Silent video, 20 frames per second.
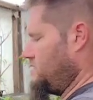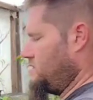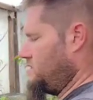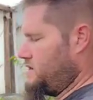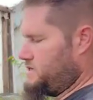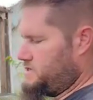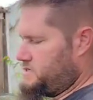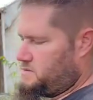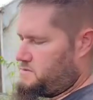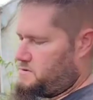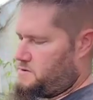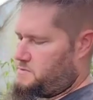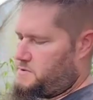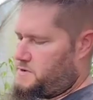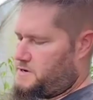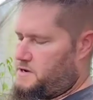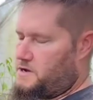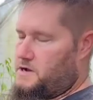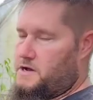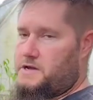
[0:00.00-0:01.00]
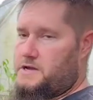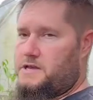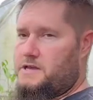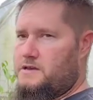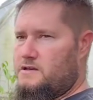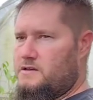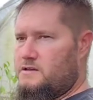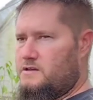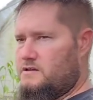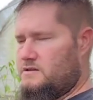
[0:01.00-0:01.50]
Alright, so I'm going to put a hook
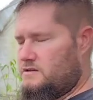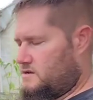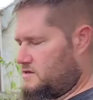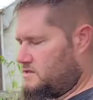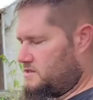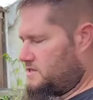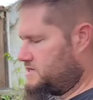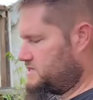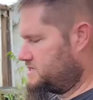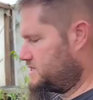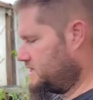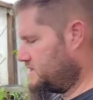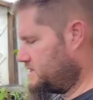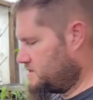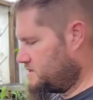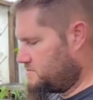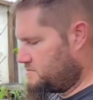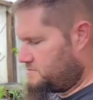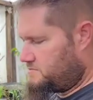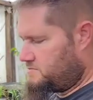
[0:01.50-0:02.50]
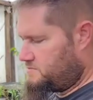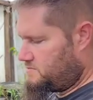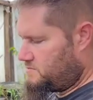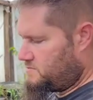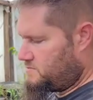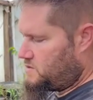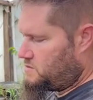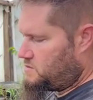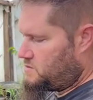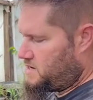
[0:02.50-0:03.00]
in this end of the,
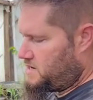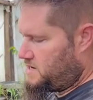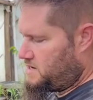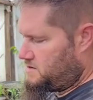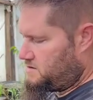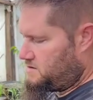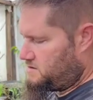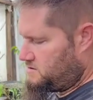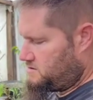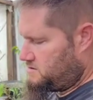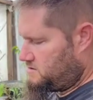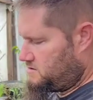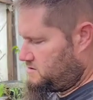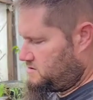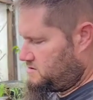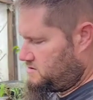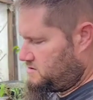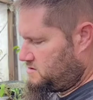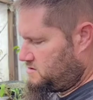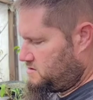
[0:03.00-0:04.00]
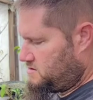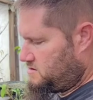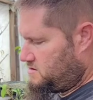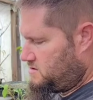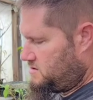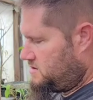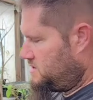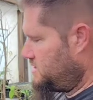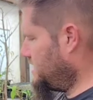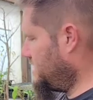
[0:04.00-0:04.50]
the wire.
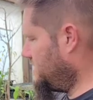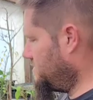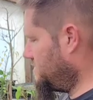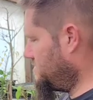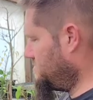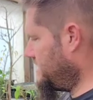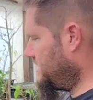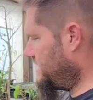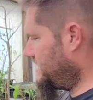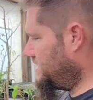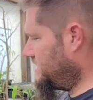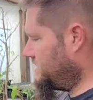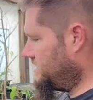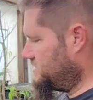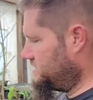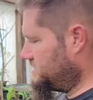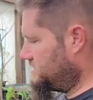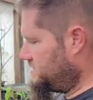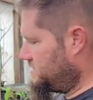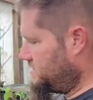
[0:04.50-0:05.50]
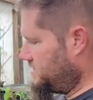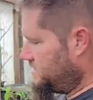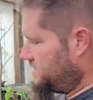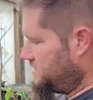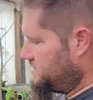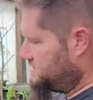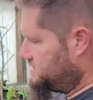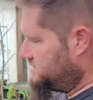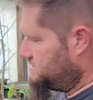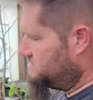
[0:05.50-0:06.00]
I want to make it as thick
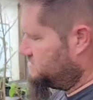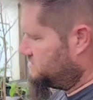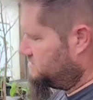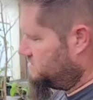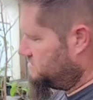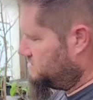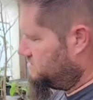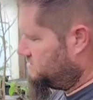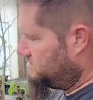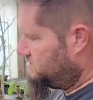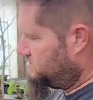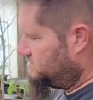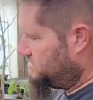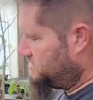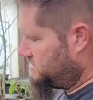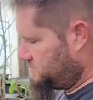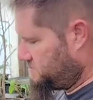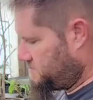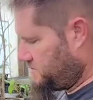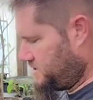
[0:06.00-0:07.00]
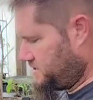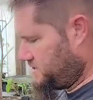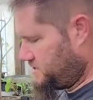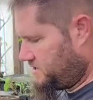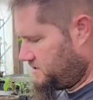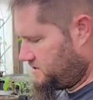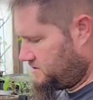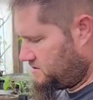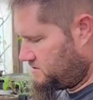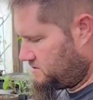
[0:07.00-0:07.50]
as this branch
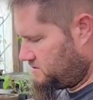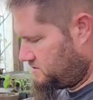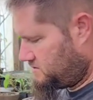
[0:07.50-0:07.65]
here.